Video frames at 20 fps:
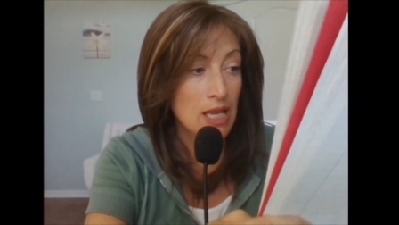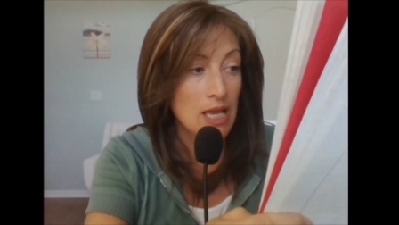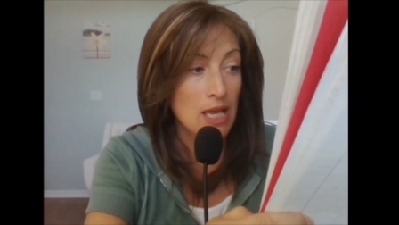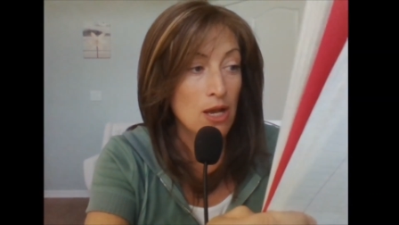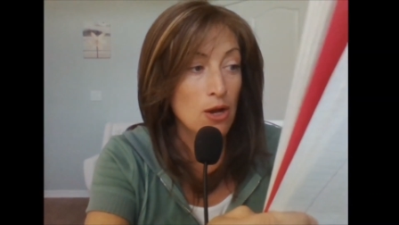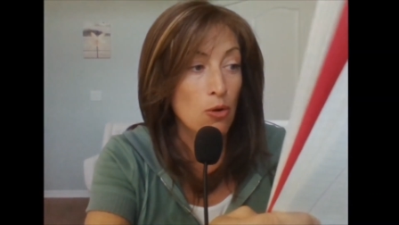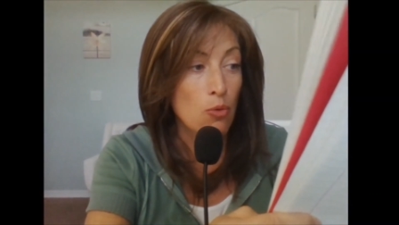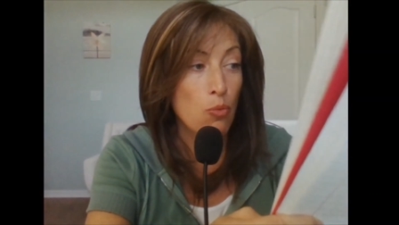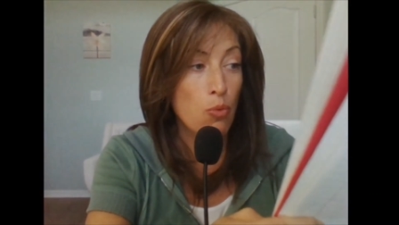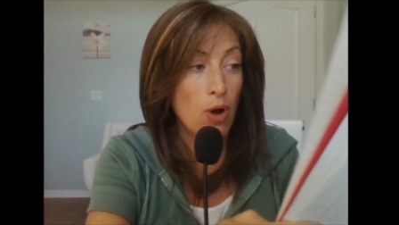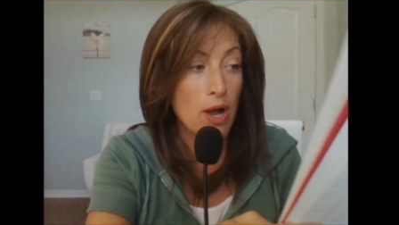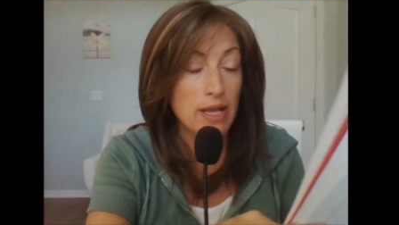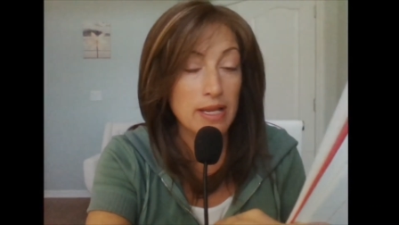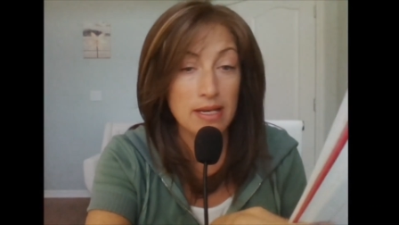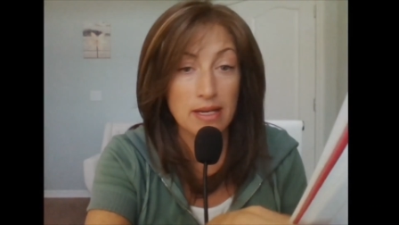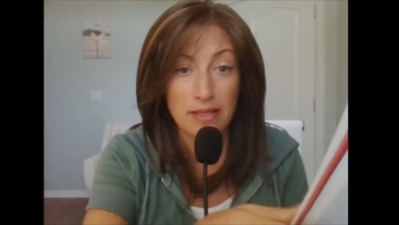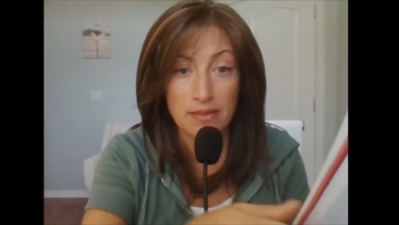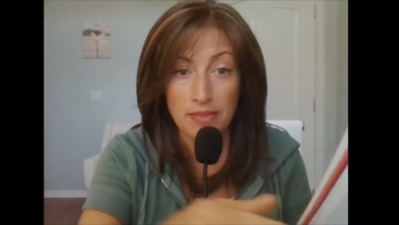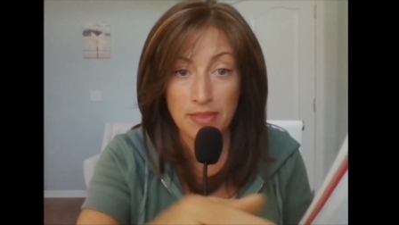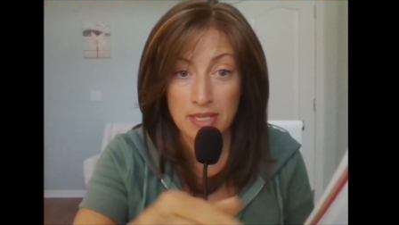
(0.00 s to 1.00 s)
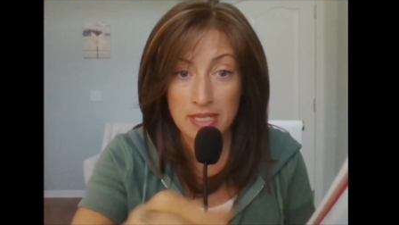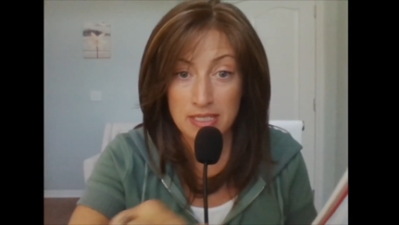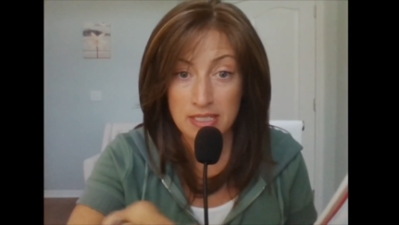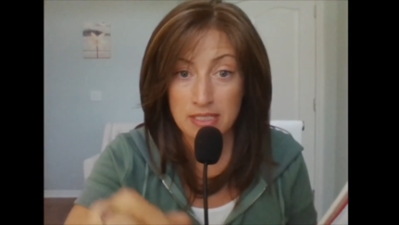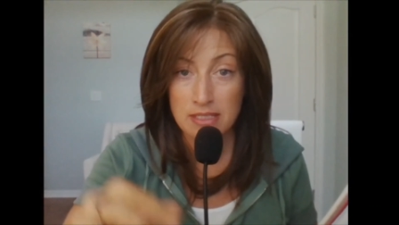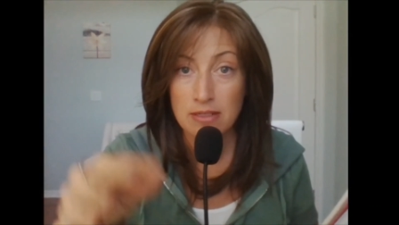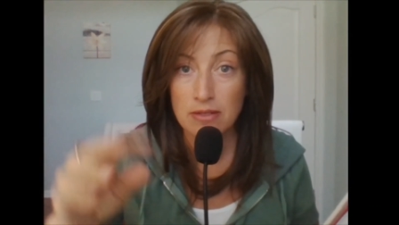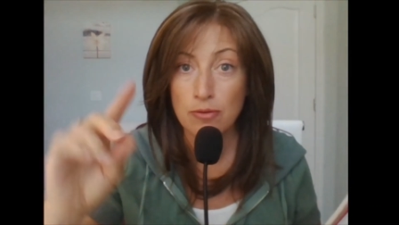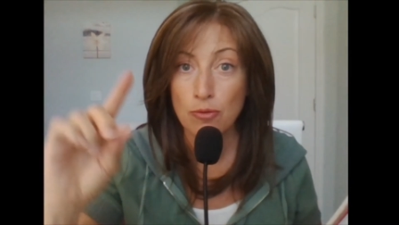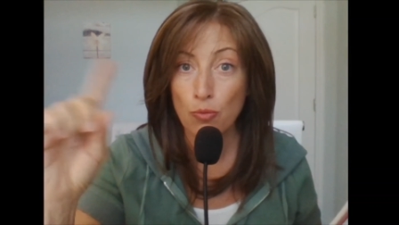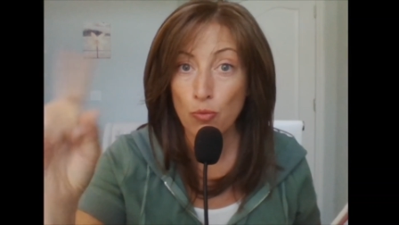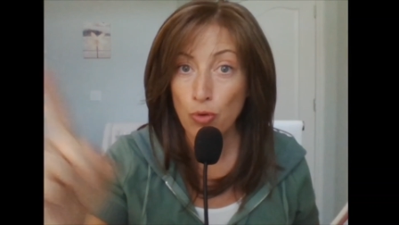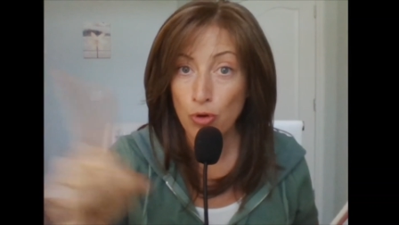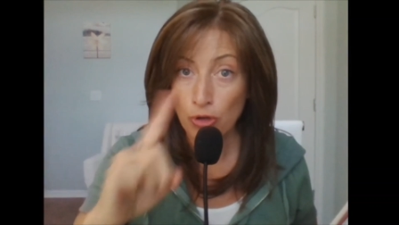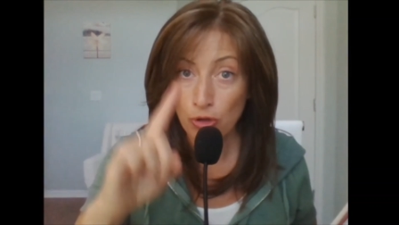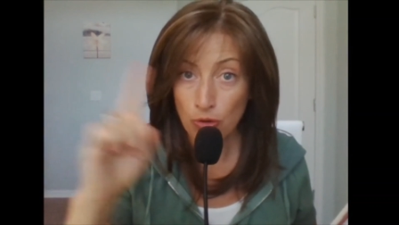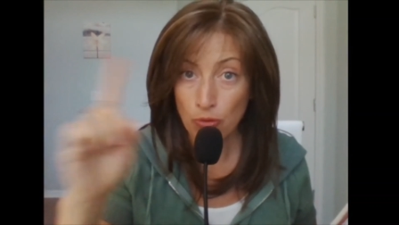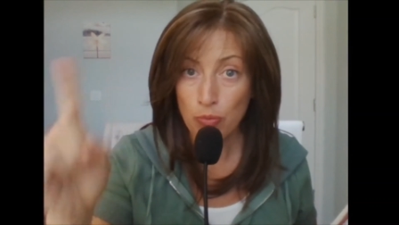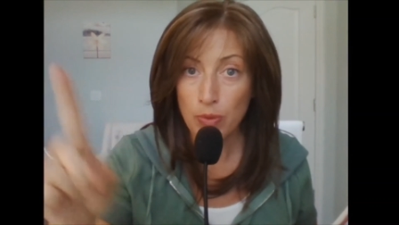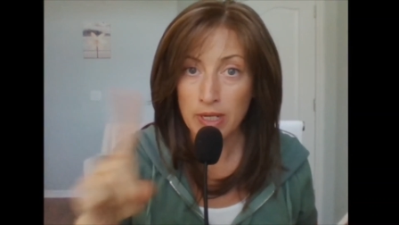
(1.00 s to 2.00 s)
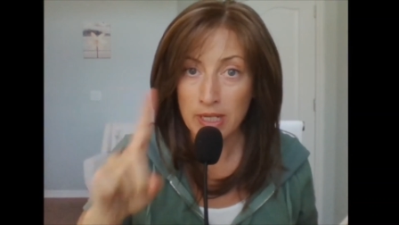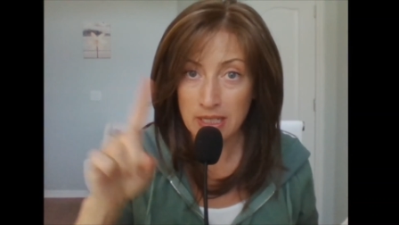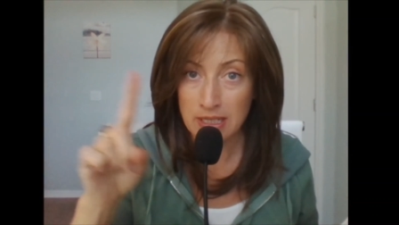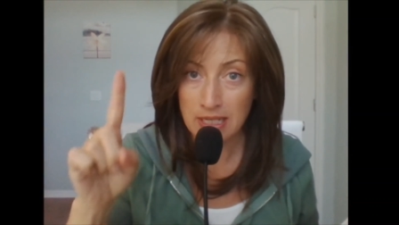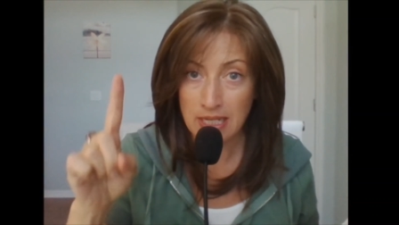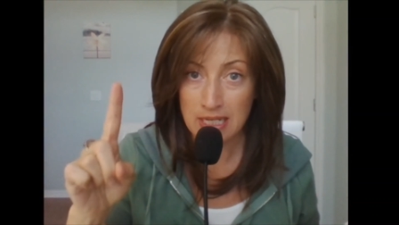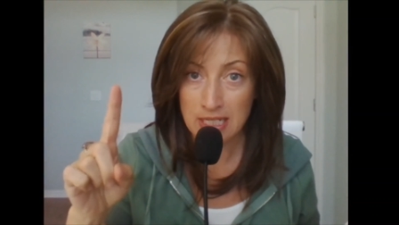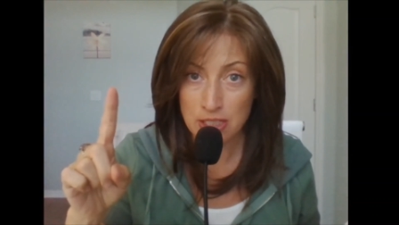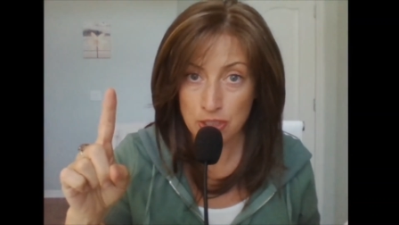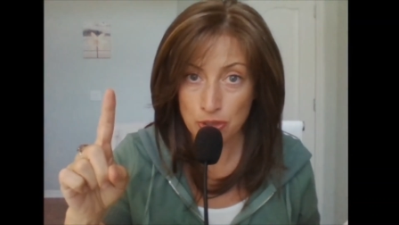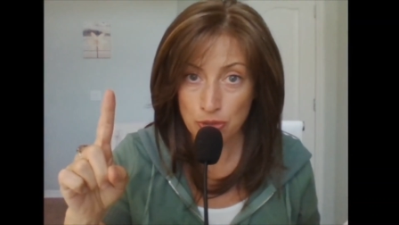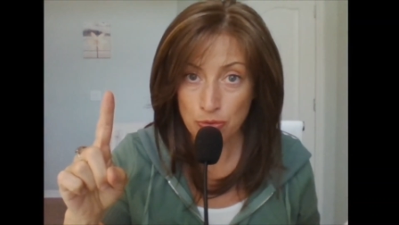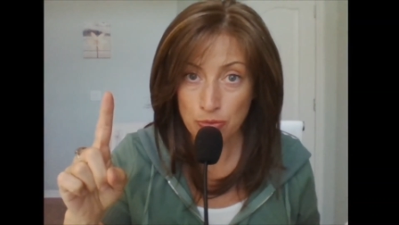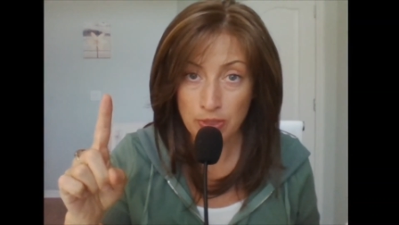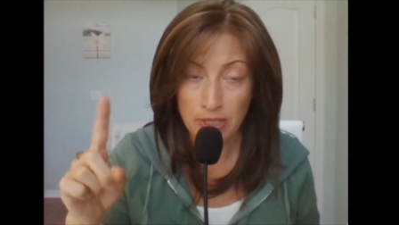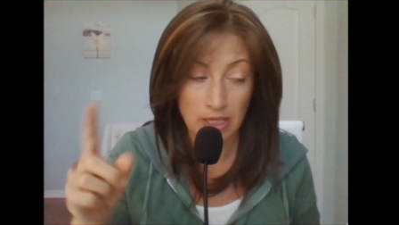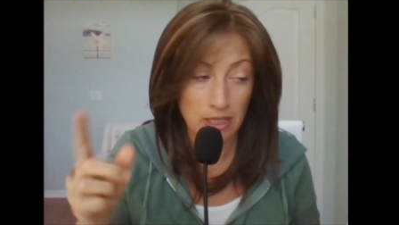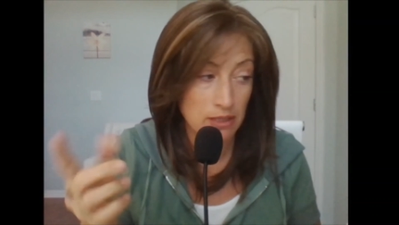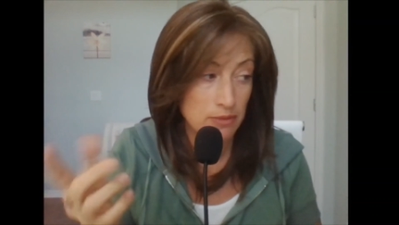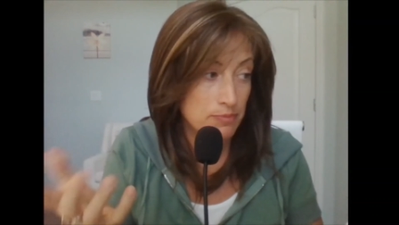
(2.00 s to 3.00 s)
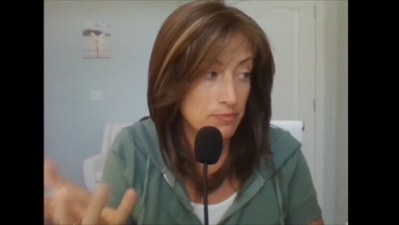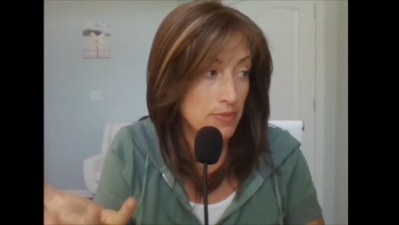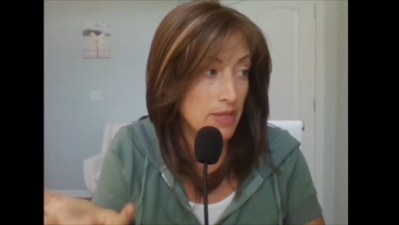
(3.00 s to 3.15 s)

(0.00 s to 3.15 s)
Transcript: What this whirlwind is doing